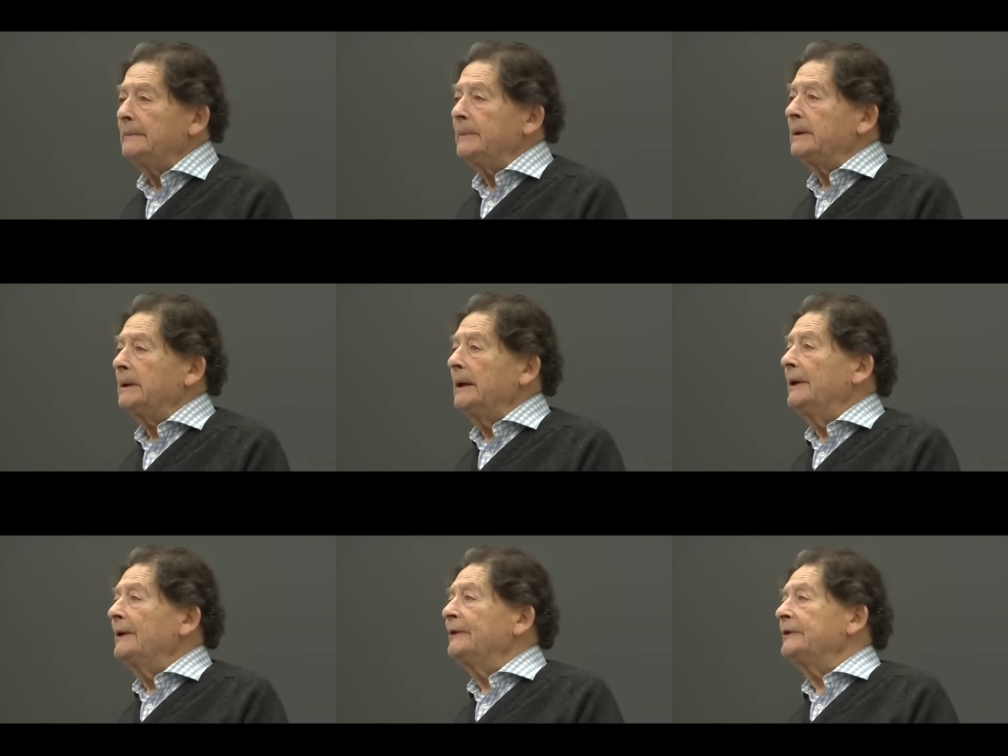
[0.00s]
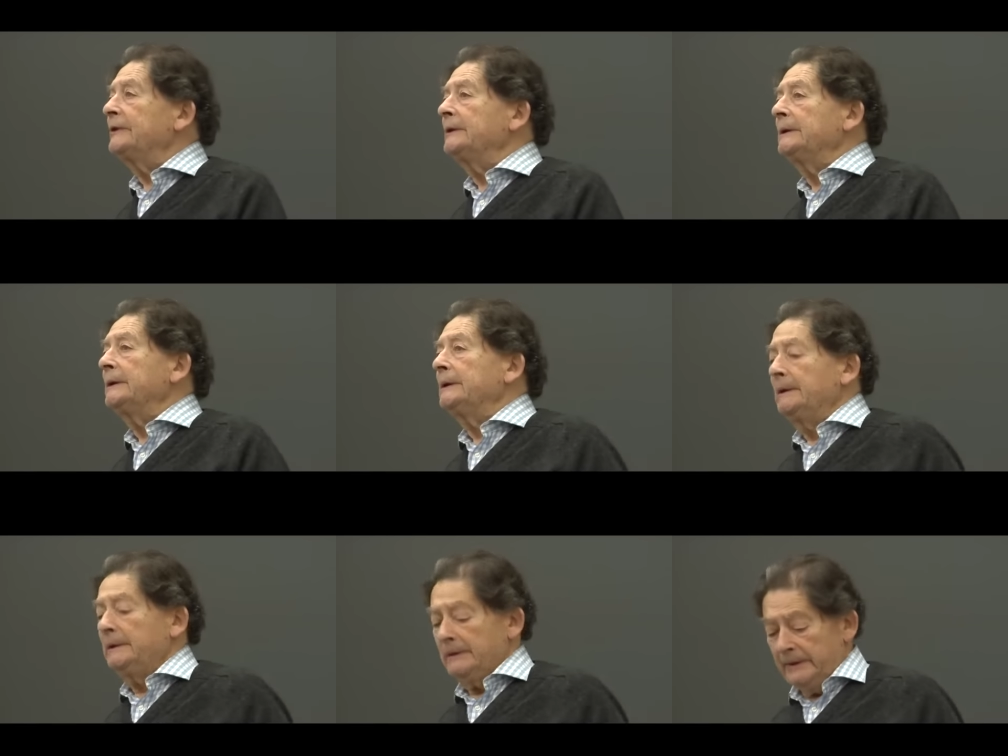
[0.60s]
because
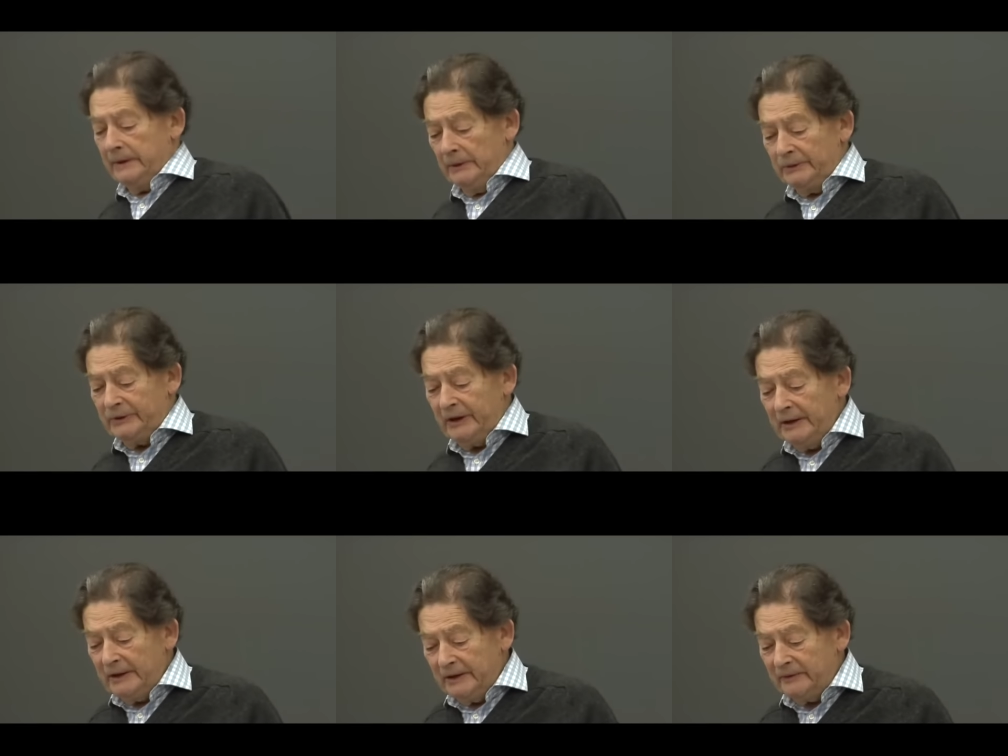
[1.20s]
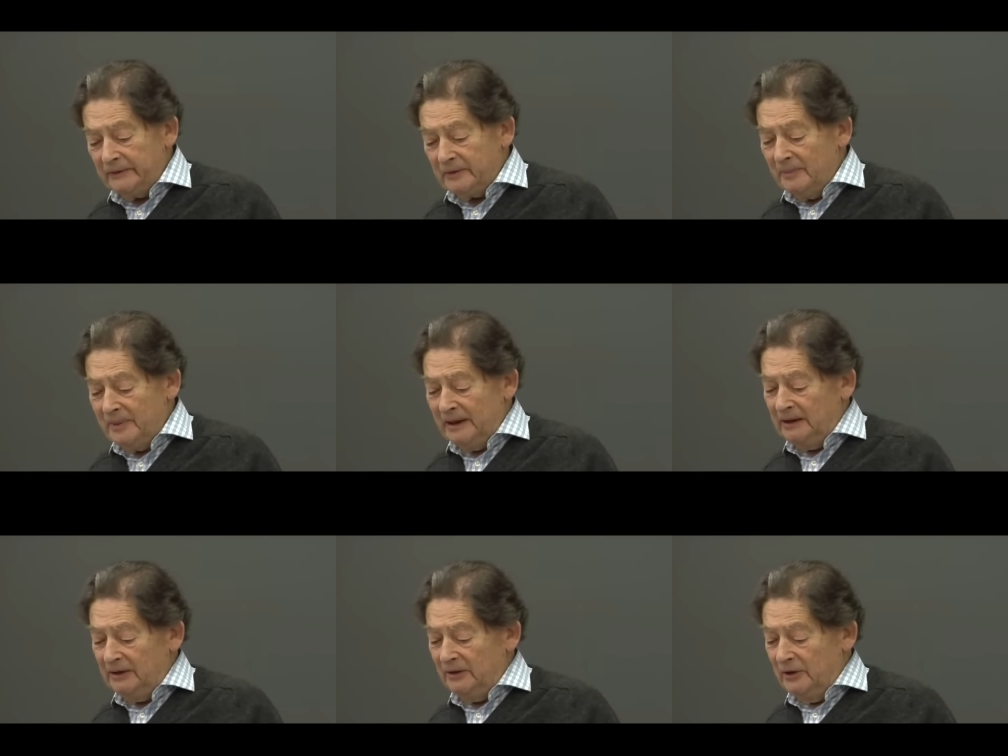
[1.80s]
the alternative to
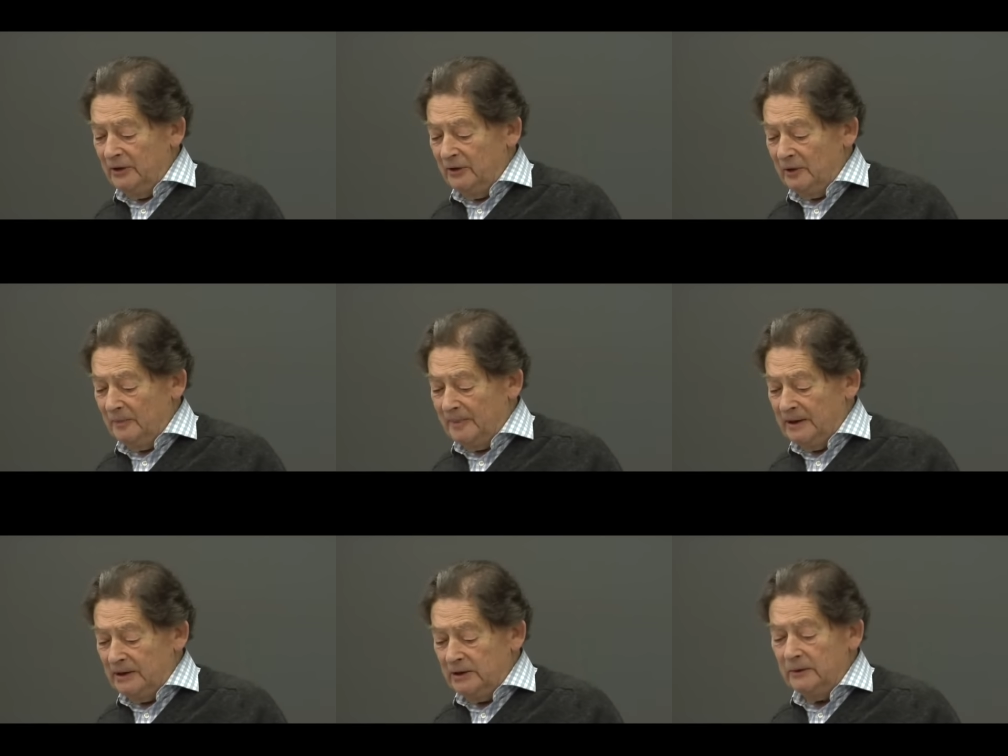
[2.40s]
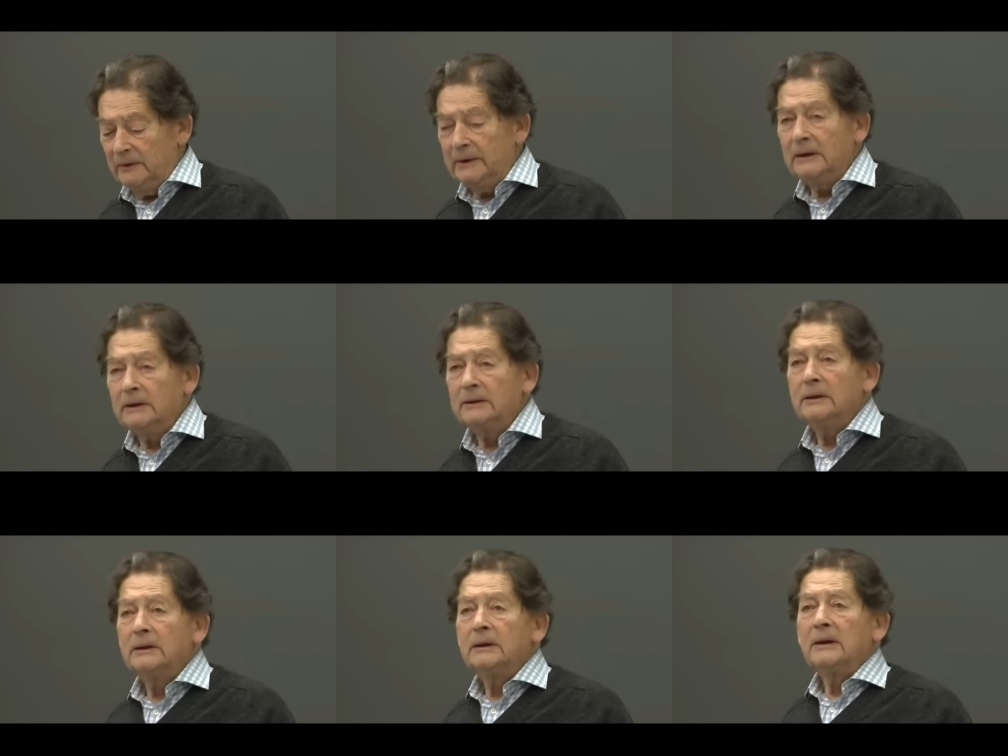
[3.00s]
being in the European
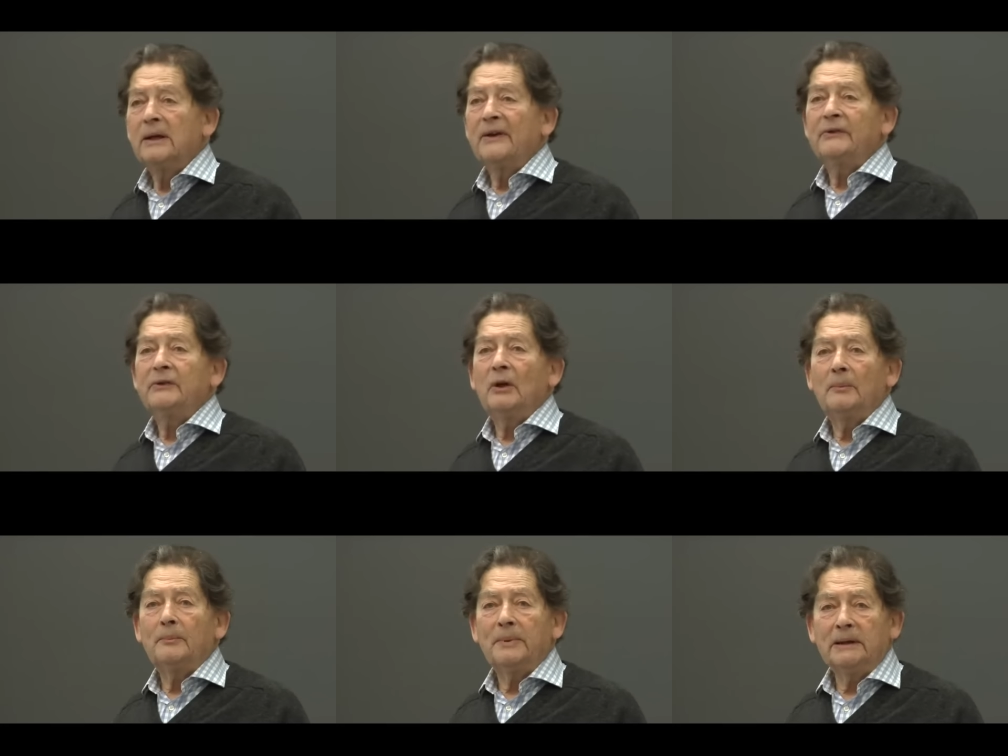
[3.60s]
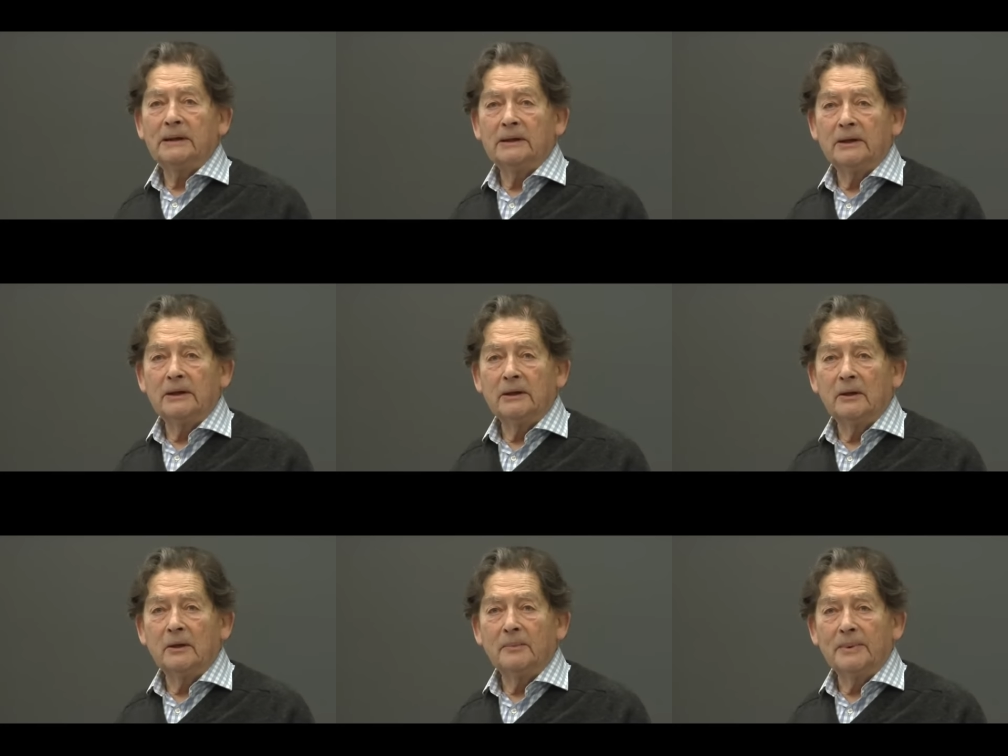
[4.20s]
Union is not being in
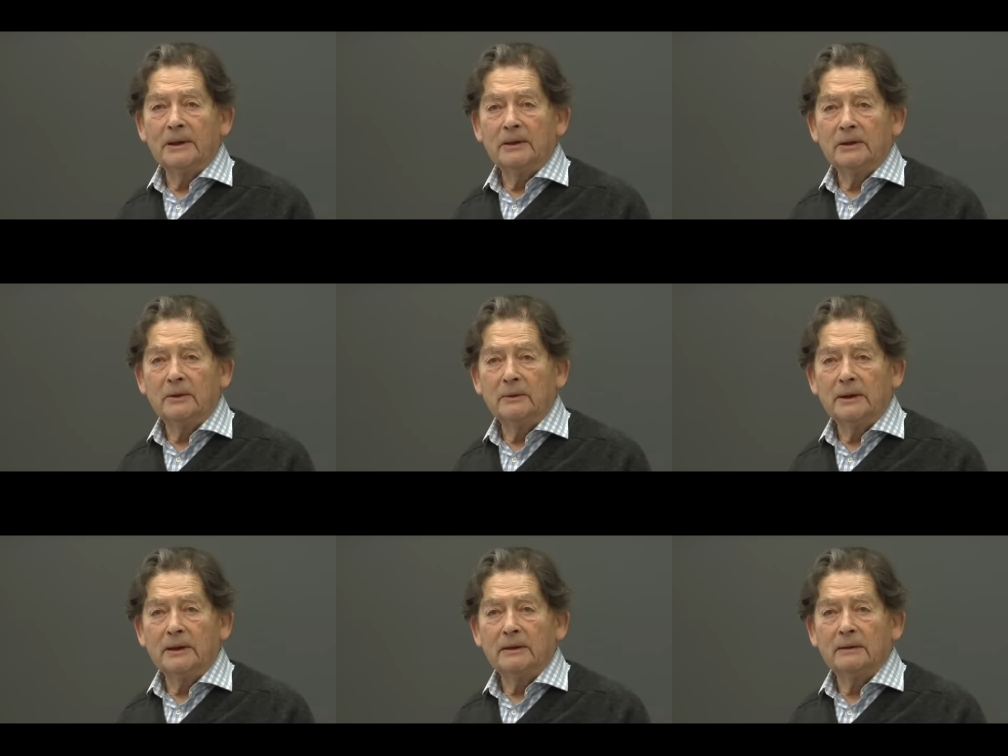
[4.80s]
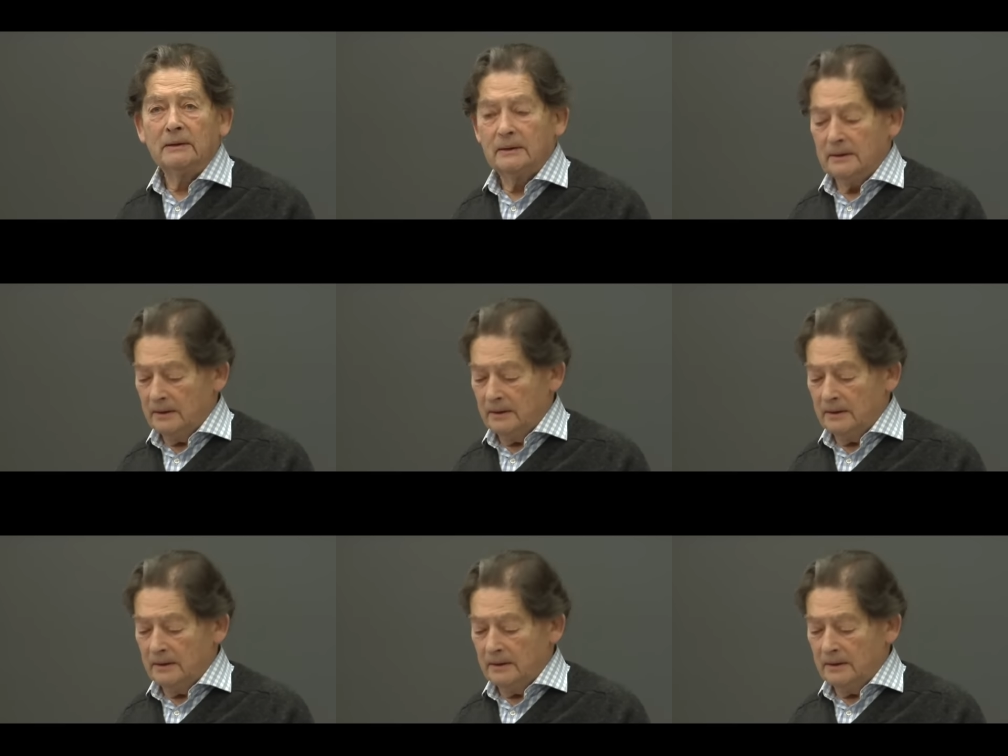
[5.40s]
the European Union.